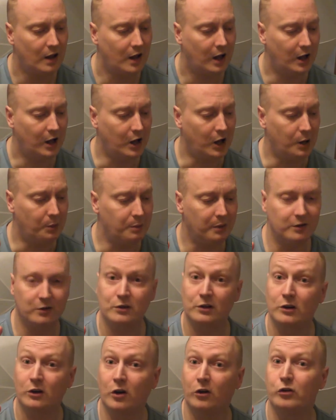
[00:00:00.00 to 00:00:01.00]
it's
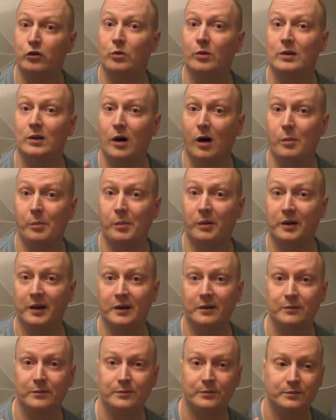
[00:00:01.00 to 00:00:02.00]
going to cost you a lot of money.
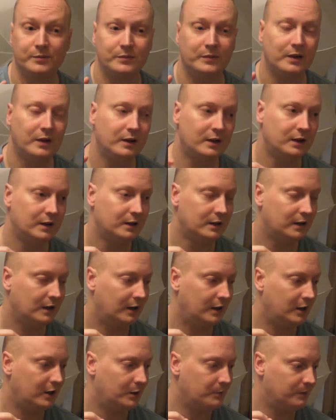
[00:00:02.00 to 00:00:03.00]

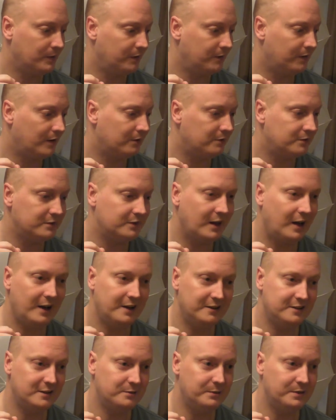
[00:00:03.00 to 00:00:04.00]
If I was to
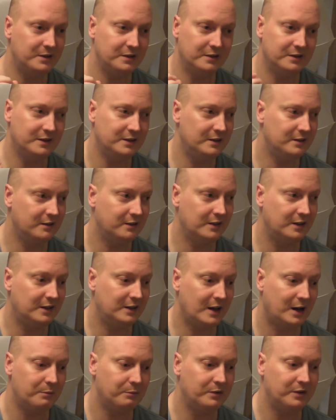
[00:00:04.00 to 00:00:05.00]
estimate the
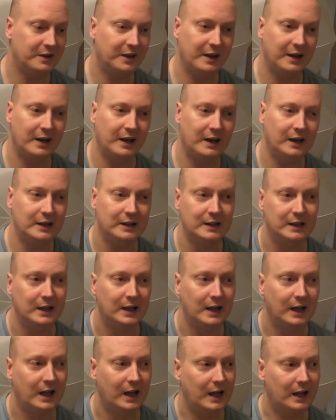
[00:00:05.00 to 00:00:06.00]
camera gear,
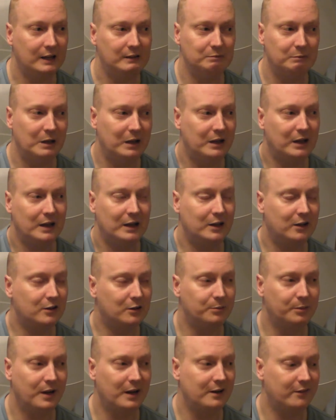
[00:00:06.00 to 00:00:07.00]
it could
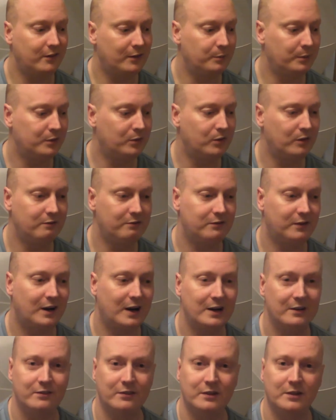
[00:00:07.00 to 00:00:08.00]
be anything between
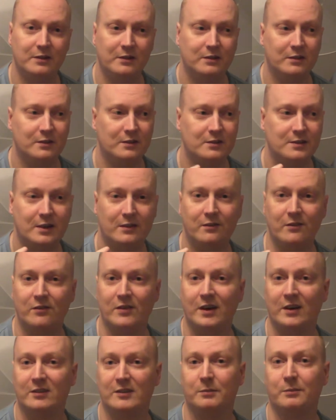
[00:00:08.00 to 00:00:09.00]
£5,000 and
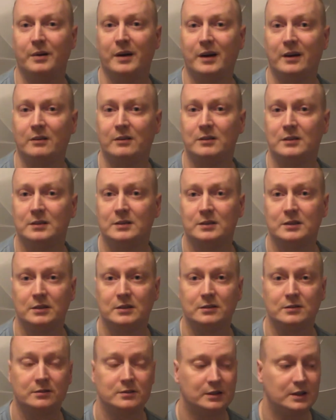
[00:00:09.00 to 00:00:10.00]
£7,000.
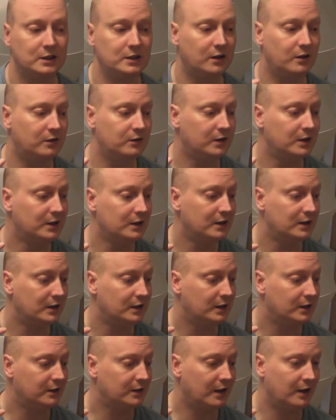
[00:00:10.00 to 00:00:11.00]
You know,
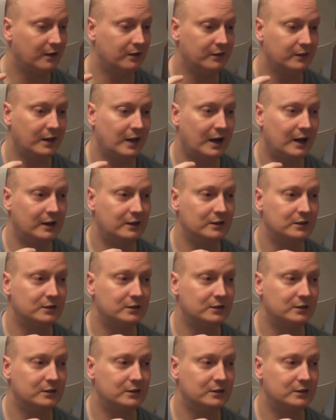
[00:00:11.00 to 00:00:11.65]
that